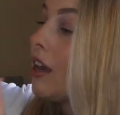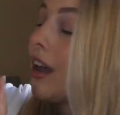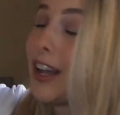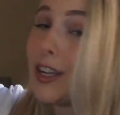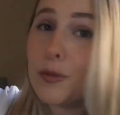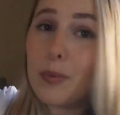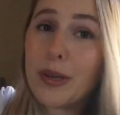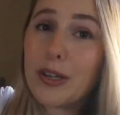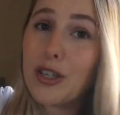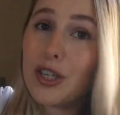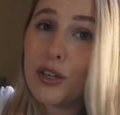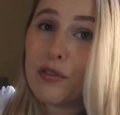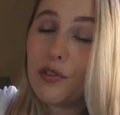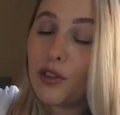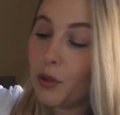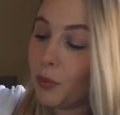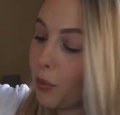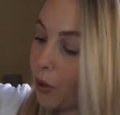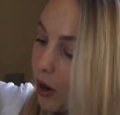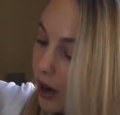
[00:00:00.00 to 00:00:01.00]
especially for
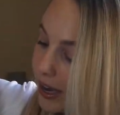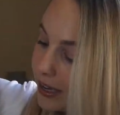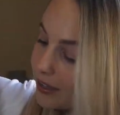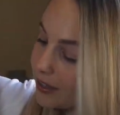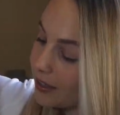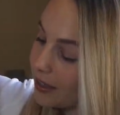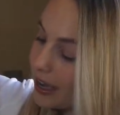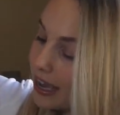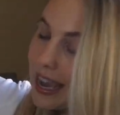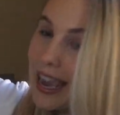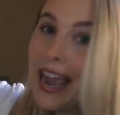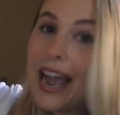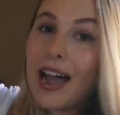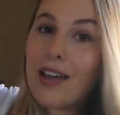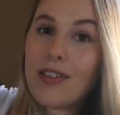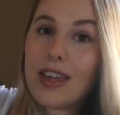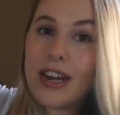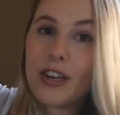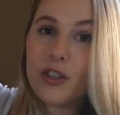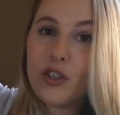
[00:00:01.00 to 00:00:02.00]
the price.
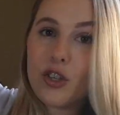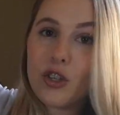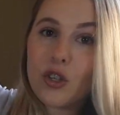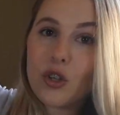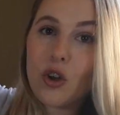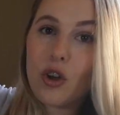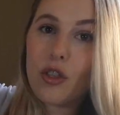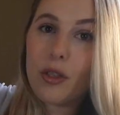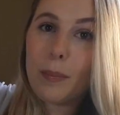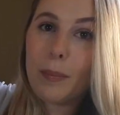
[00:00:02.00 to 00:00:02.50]
And then it's just got the